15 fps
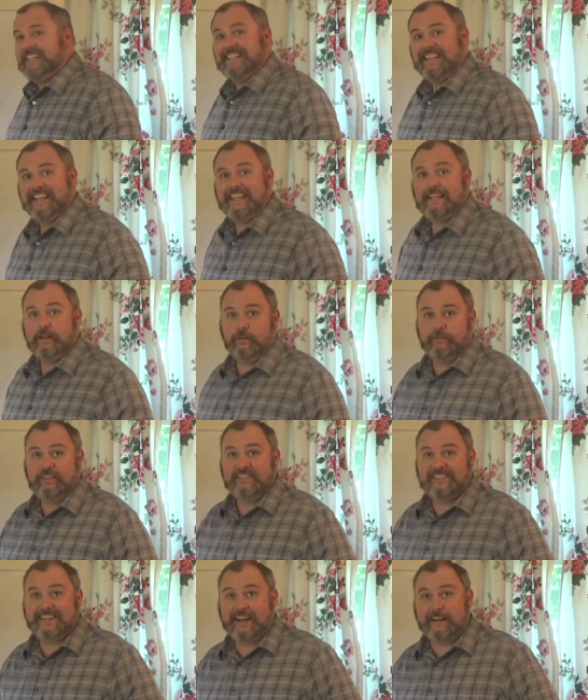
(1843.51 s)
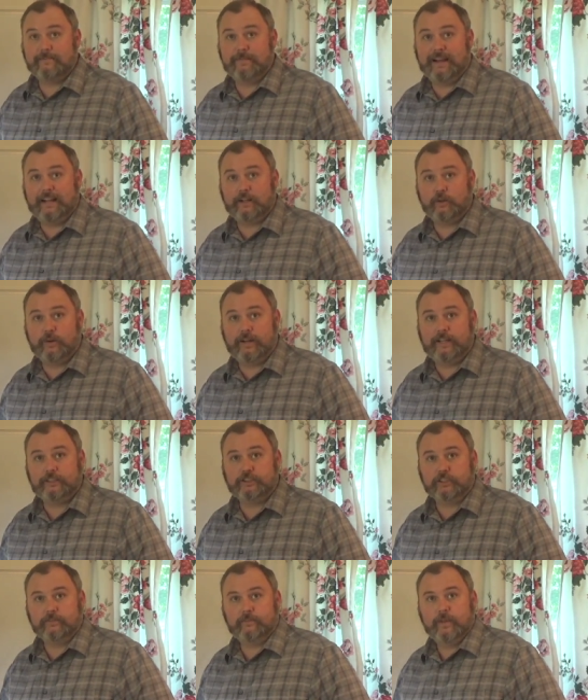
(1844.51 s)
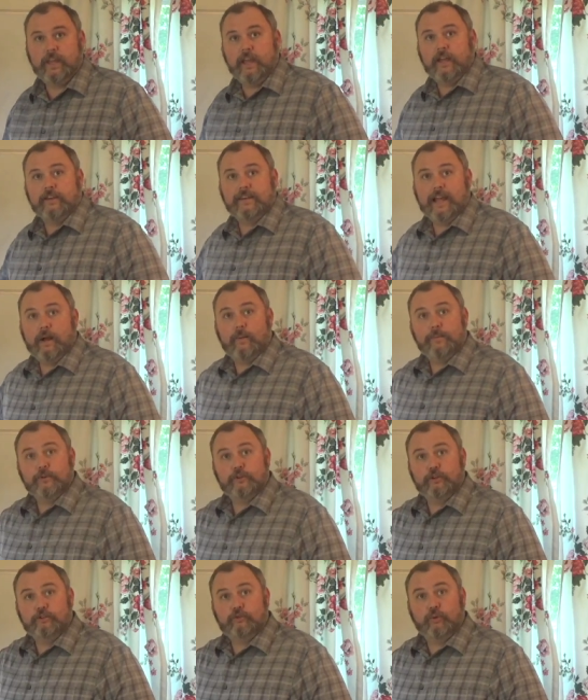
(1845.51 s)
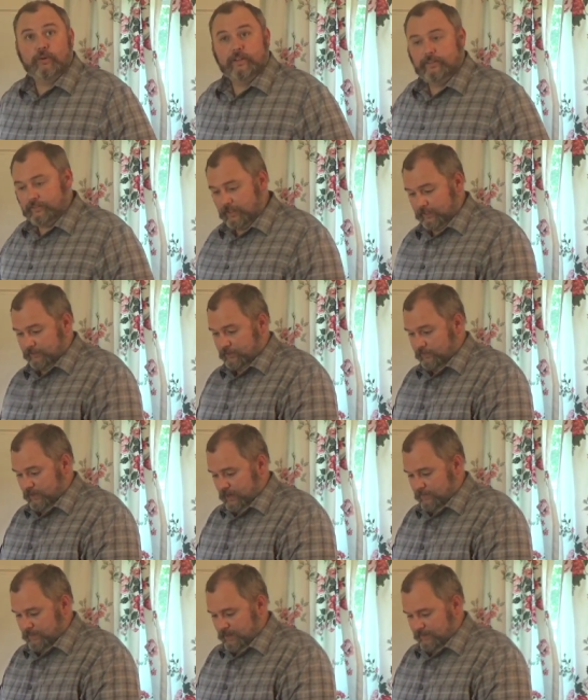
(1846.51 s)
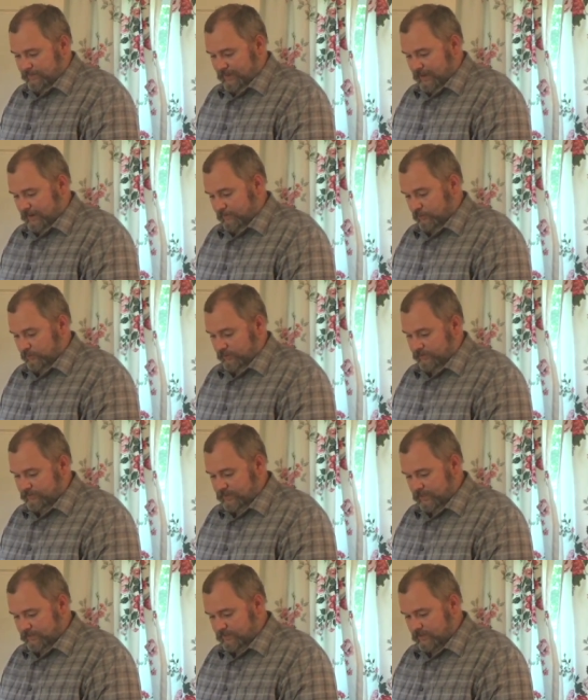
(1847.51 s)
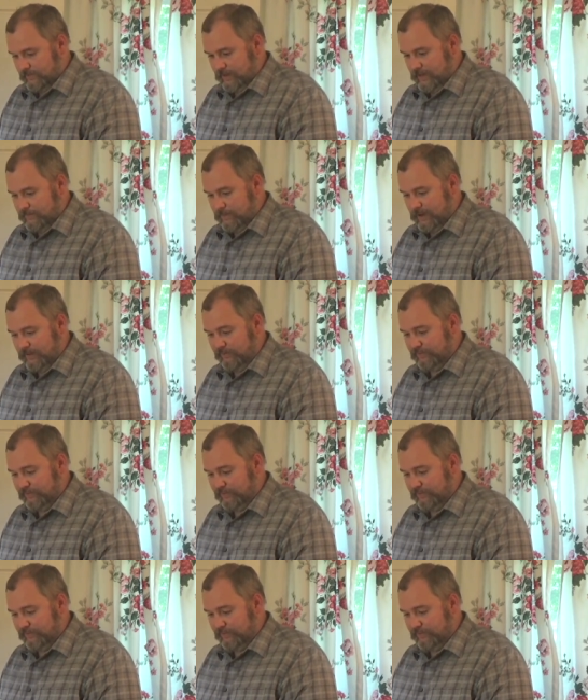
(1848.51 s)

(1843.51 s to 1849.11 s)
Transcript: t on this side of my equation. Now I'm going to do 26 divided by 5. 26 divided by